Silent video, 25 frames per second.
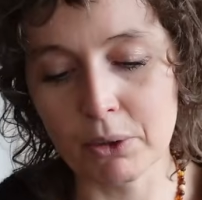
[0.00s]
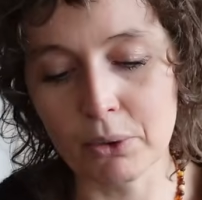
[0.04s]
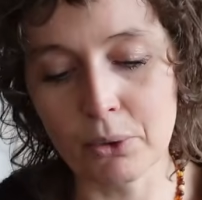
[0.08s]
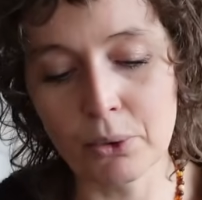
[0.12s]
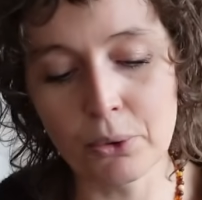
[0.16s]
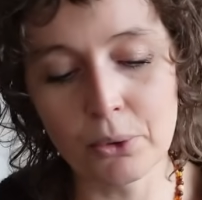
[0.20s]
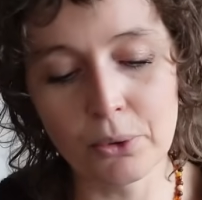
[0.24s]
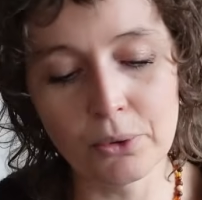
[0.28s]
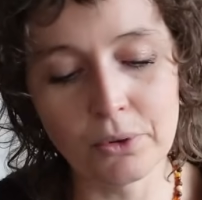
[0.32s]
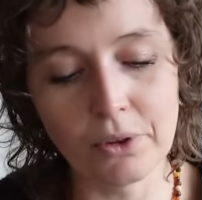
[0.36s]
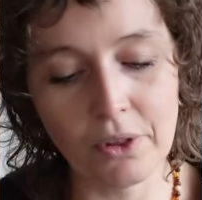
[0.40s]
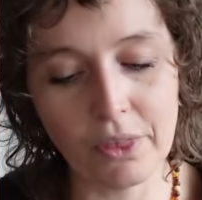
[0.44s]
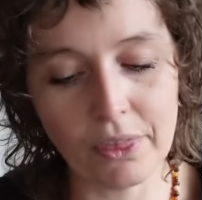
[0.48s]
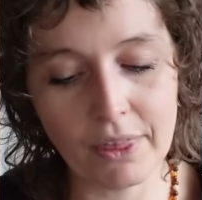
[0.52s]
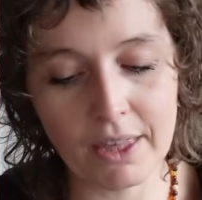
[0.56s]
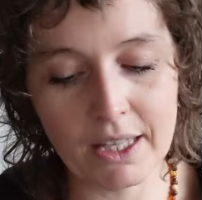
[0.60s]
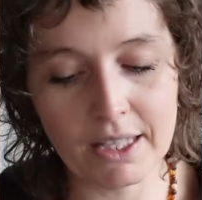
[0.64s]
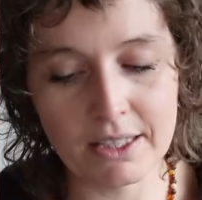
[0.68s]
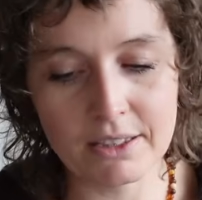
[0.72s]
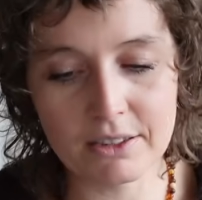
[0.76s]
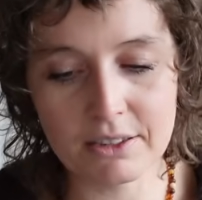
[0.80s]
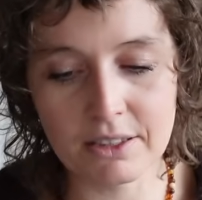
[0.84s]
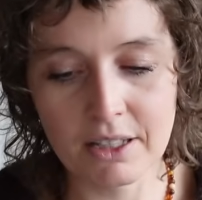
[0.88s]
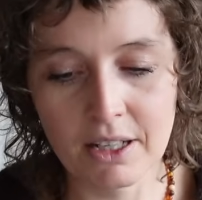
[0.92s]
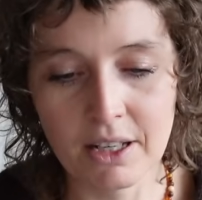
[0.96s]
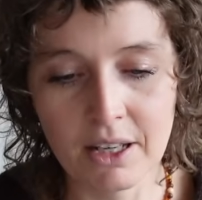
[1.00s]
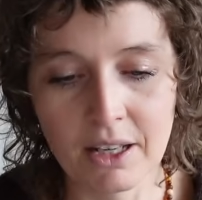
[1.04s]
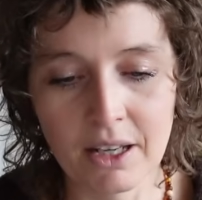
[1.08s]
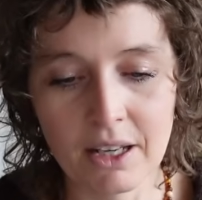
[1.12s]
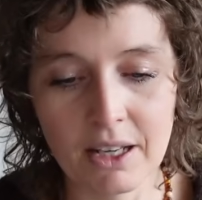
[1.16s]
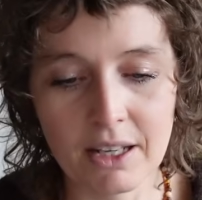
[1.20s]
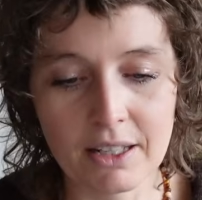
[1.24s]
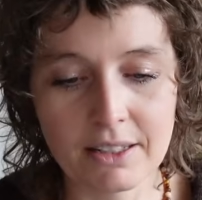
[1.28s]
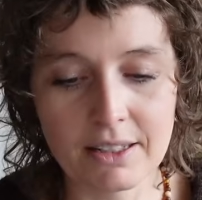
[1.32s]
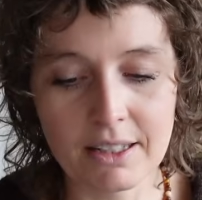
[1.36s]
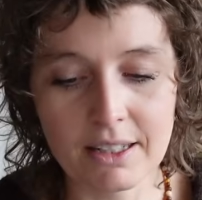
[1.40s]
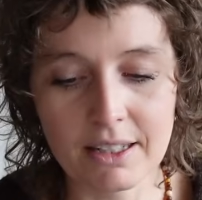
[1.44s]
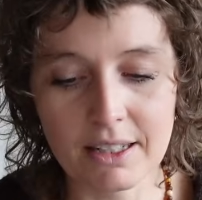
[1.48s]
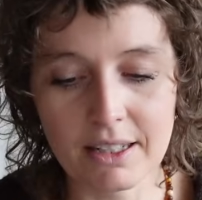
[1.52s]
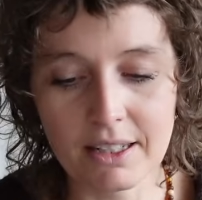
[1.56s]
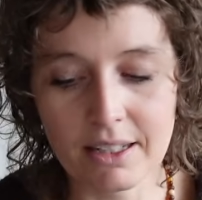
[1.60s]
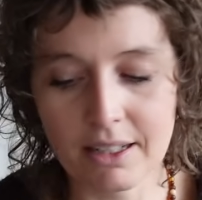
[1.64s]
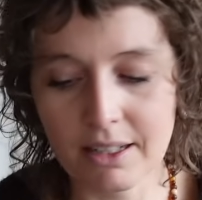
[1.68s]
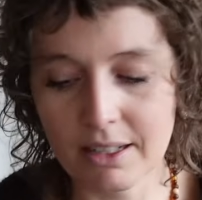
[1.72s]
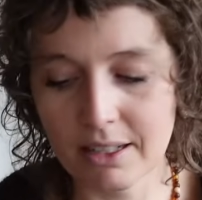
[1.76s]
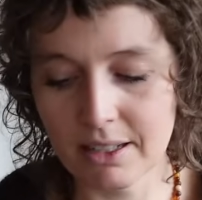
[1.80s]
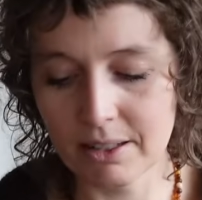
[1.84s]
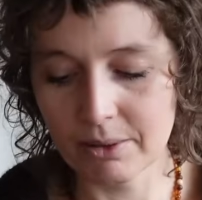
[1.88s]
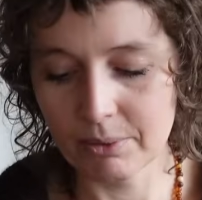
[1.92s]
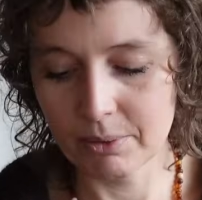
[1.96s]
all the things
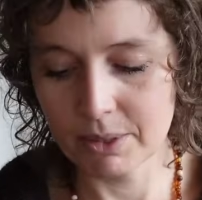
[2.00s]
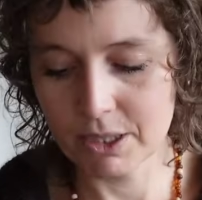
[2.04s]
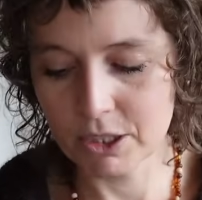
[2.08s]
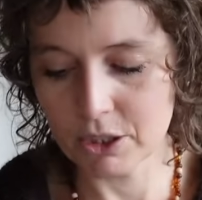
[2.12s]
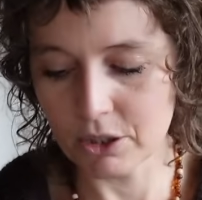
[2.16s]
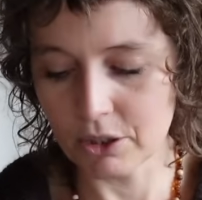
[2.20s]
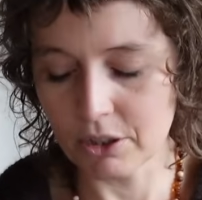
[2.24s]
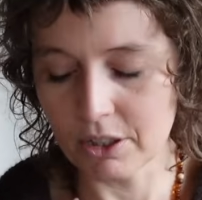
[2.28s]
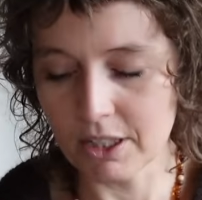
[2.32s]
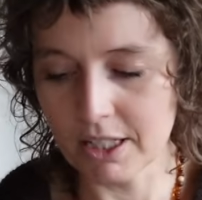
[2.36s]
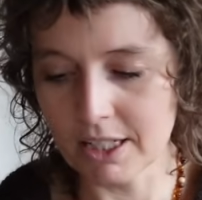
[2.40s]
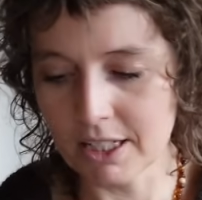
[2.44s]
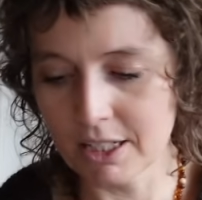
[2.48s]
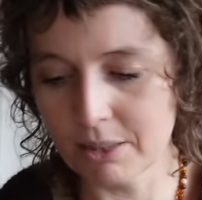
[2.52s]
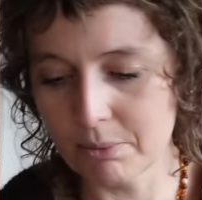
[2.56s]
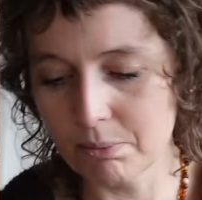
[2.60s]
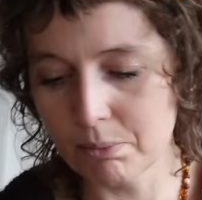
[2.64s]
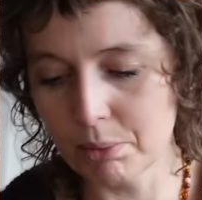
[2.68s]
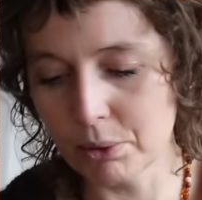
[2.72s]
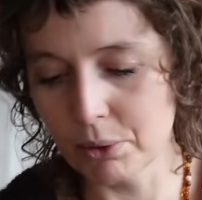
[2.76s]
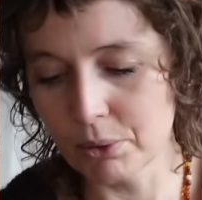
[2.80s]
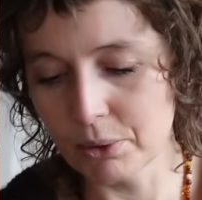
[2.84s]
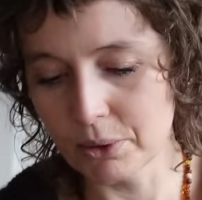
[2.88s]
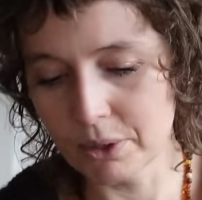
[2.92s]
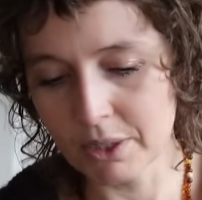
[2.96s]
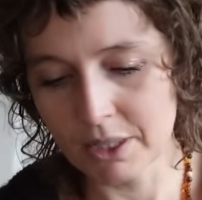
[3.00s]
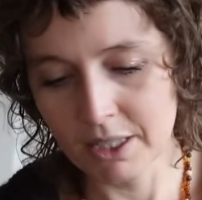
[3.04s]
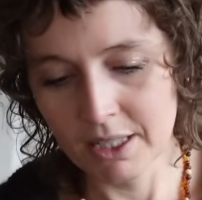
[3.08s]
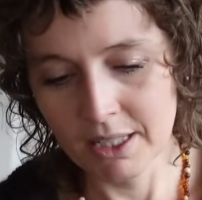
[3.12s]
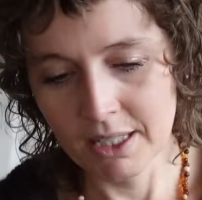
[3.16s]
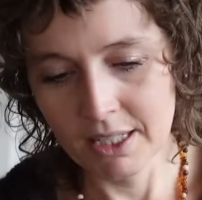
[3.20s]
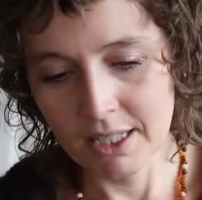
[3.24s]
which are in the book.